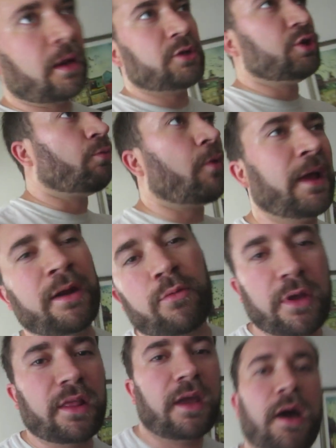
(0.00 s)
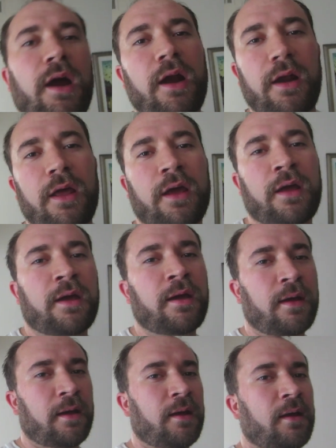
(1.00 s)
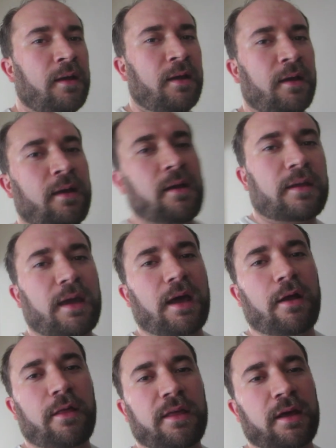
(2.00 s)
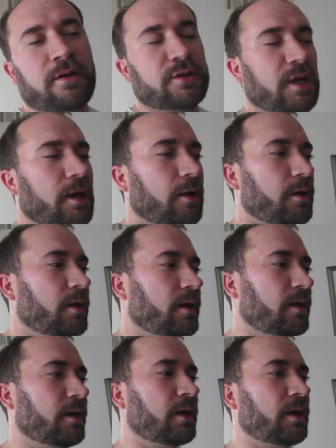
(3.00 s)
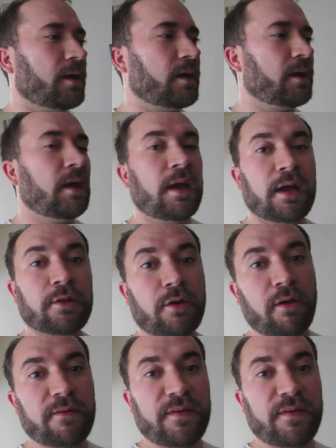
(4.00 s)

I ran really hard. Got all the energy out. And look who I